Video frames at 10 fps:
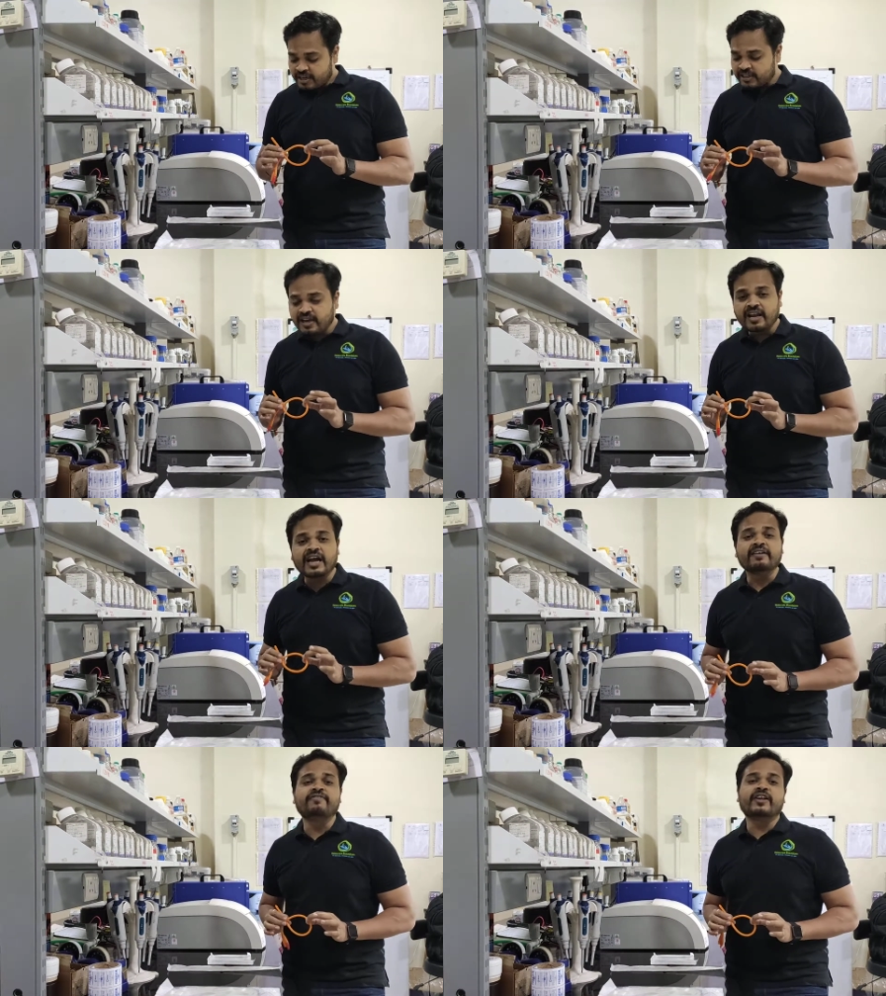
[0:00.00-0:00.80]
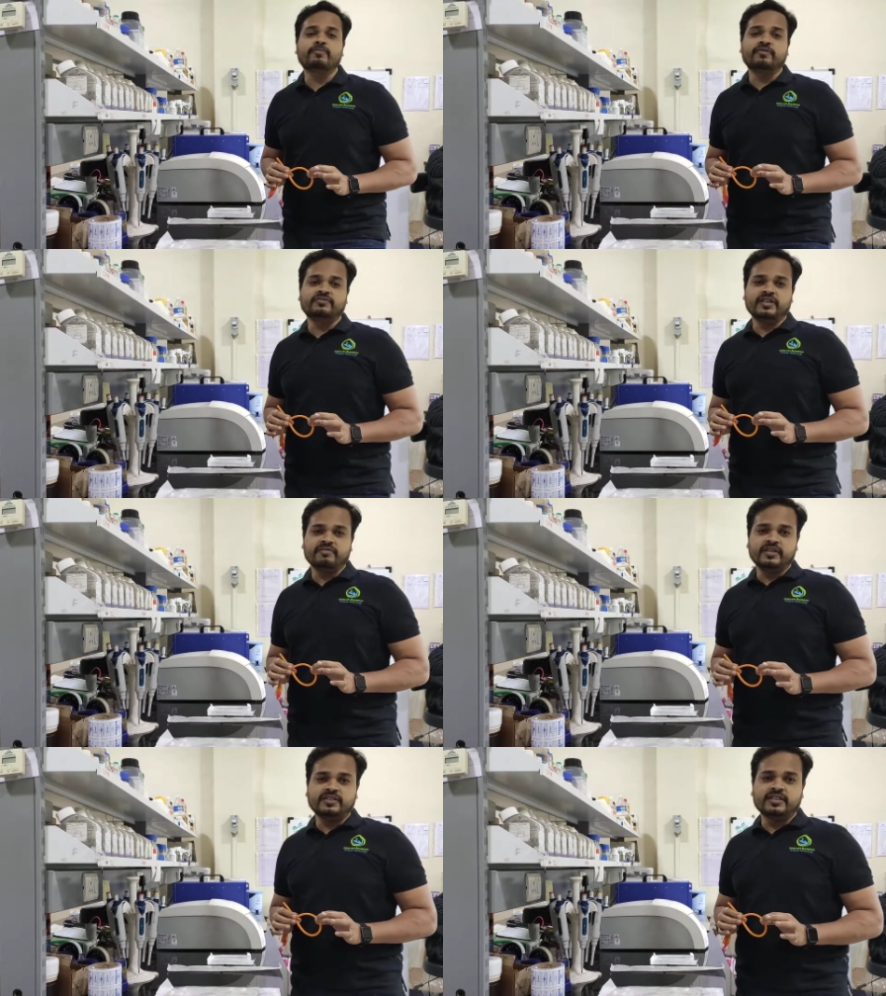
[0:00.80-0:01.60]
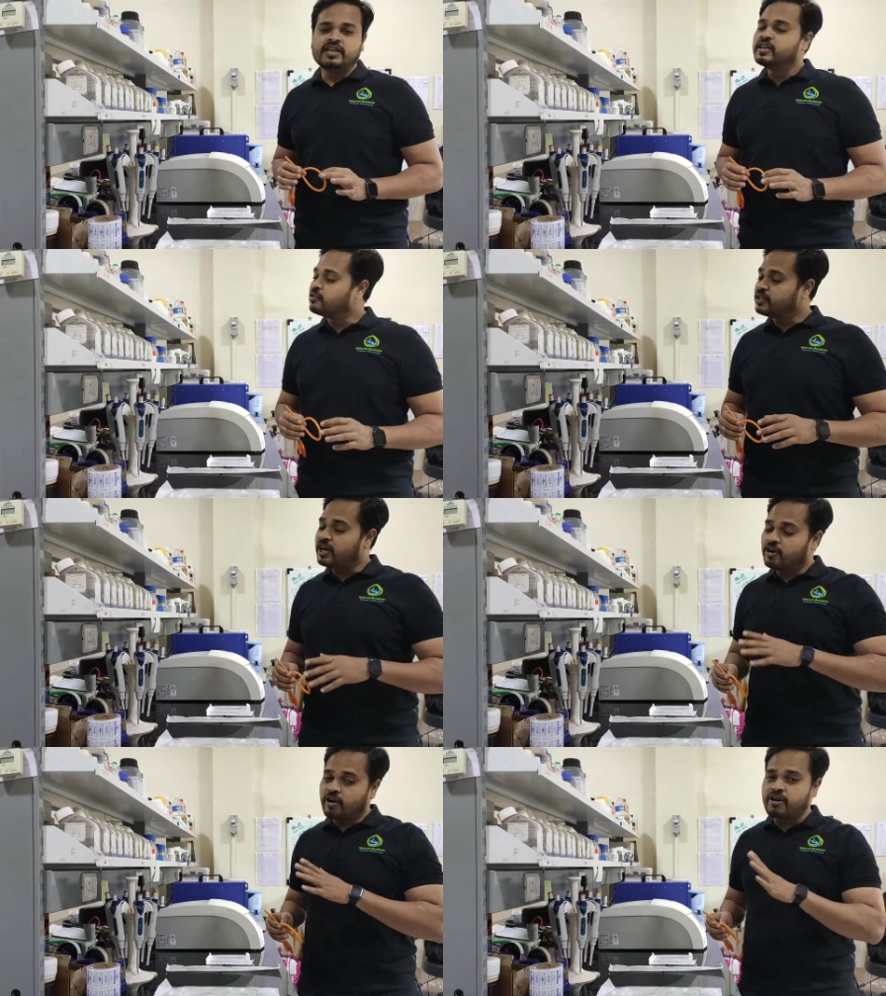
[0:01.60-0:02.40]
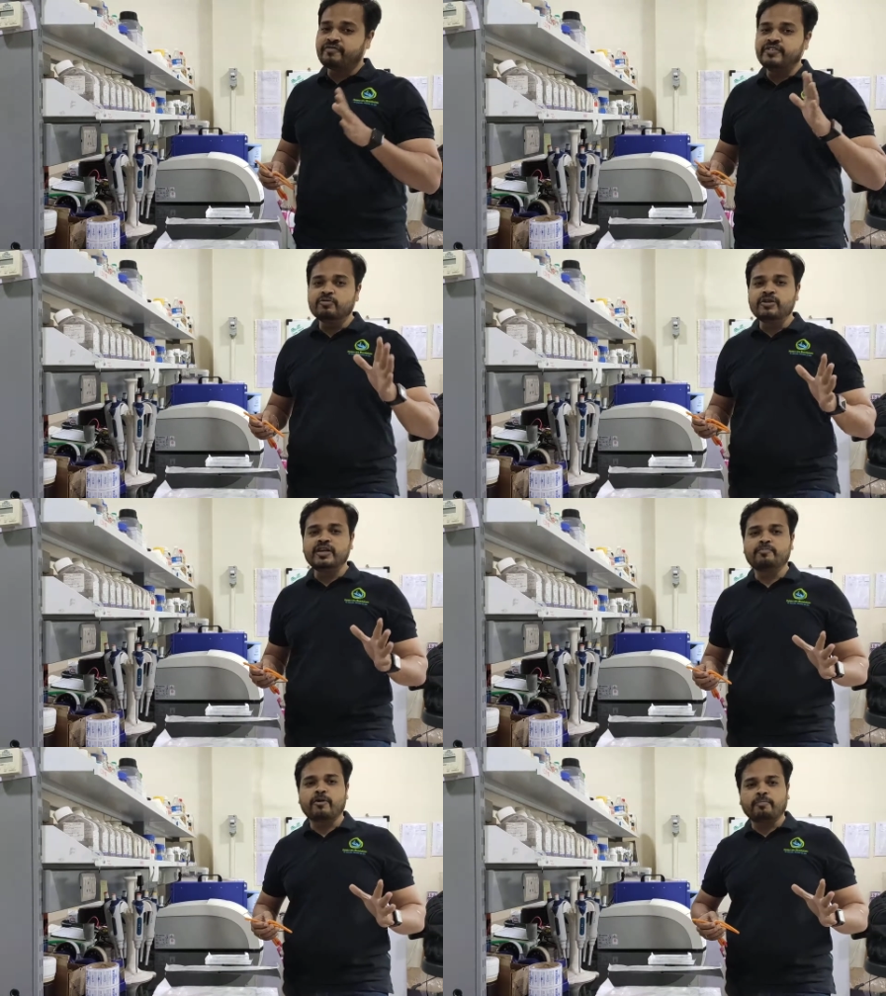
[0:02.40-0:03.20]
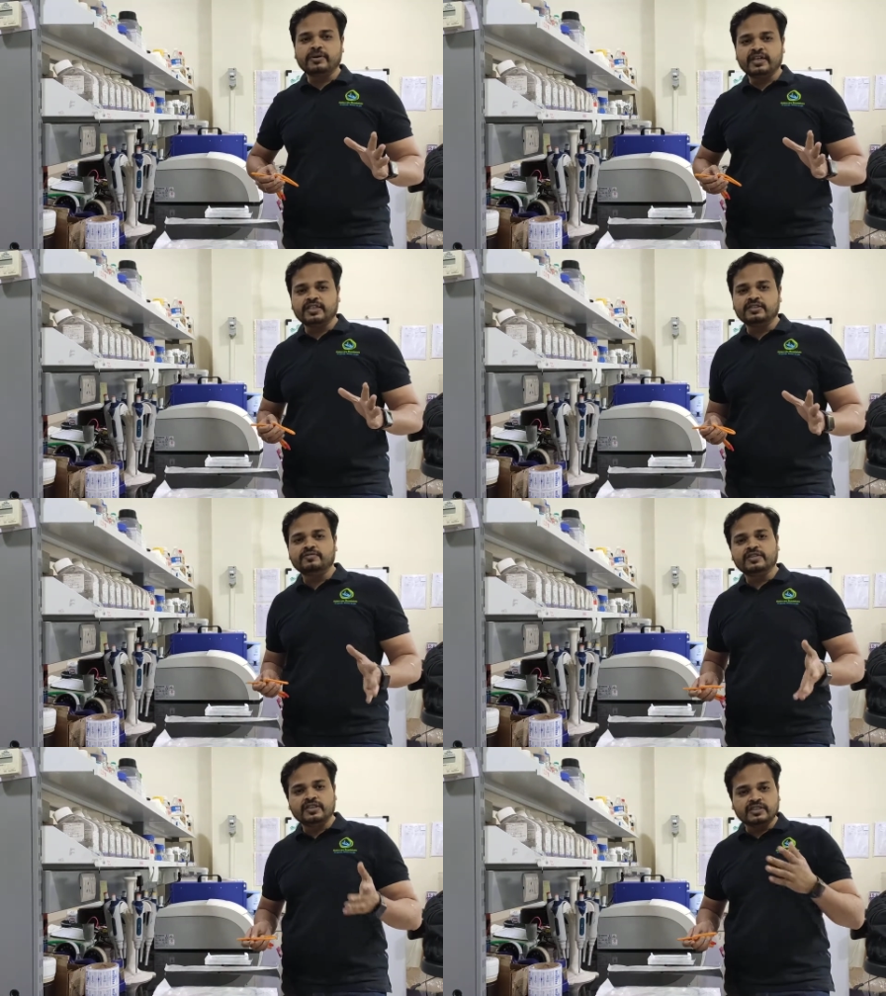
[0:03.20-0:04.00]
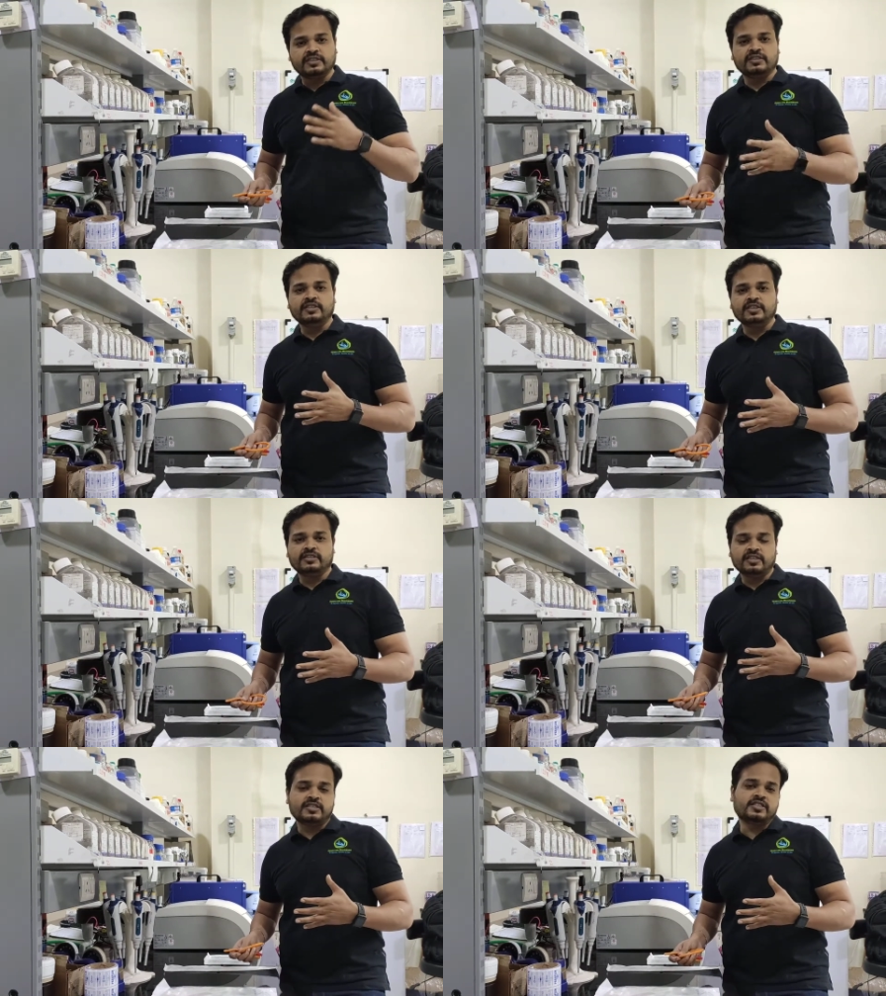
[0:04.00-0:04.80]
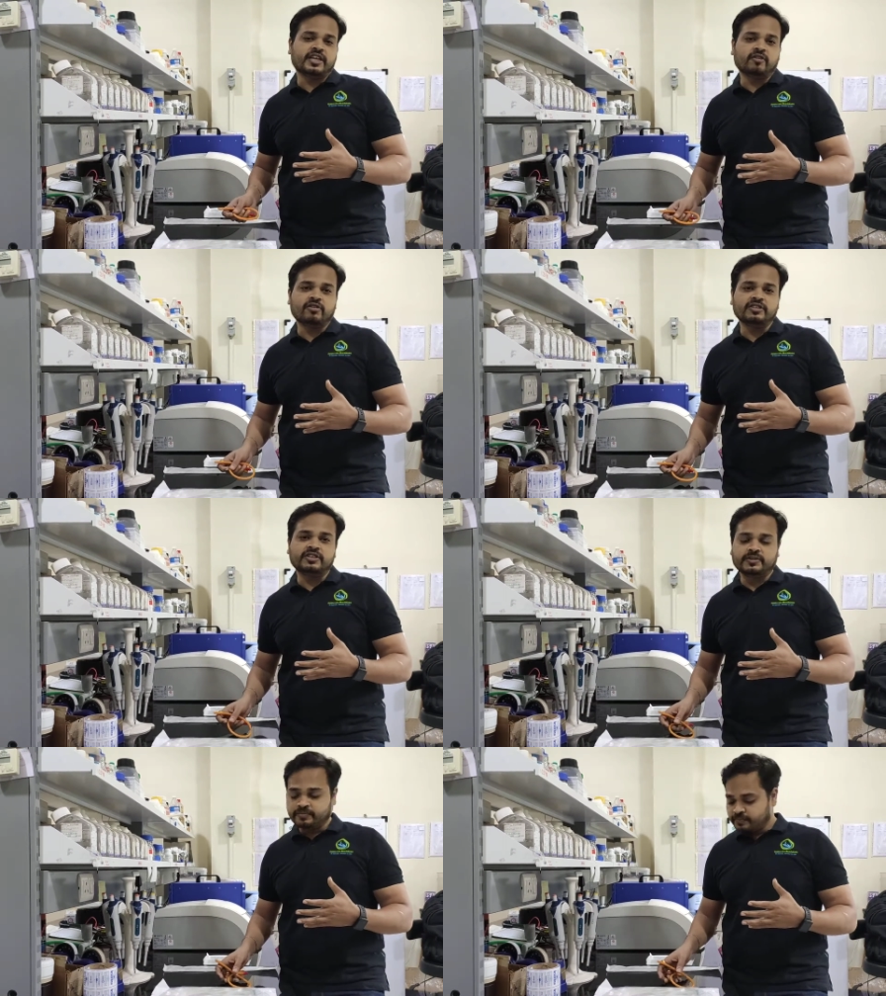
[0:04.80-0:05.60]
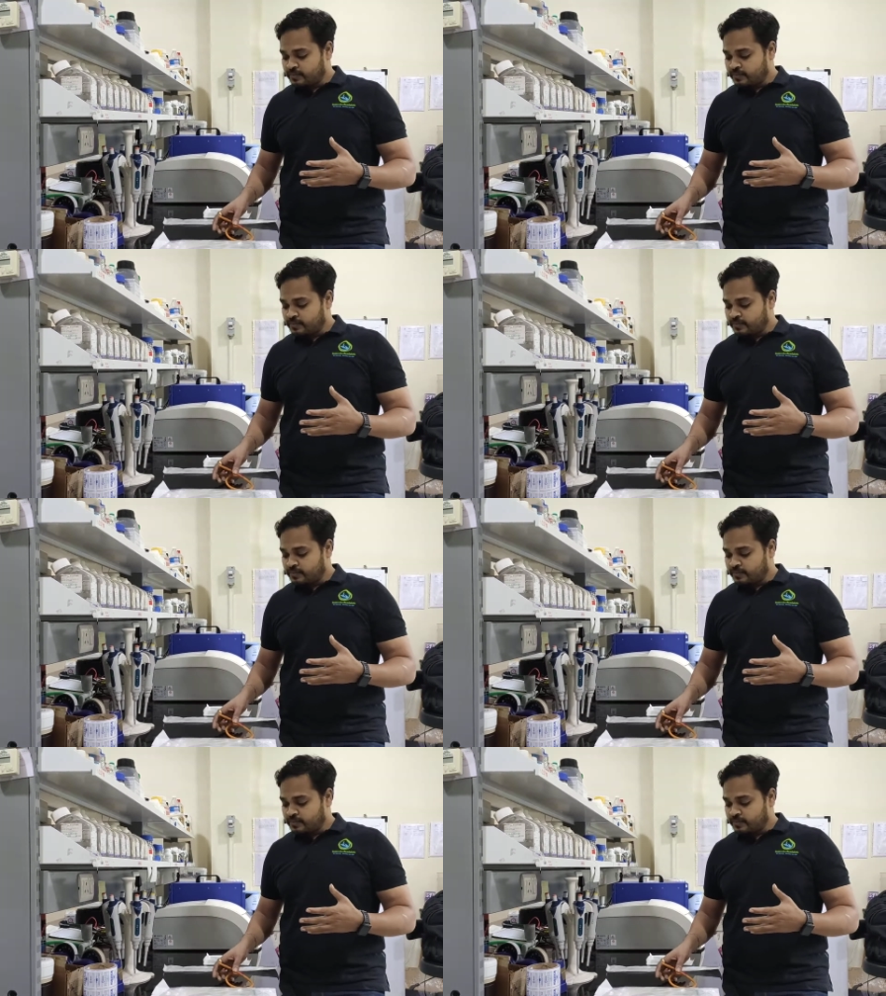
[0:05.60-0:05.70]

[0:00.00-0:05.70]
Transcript: till the lifetime of the device. Now there are a lot of unique properties with this, this, this technology.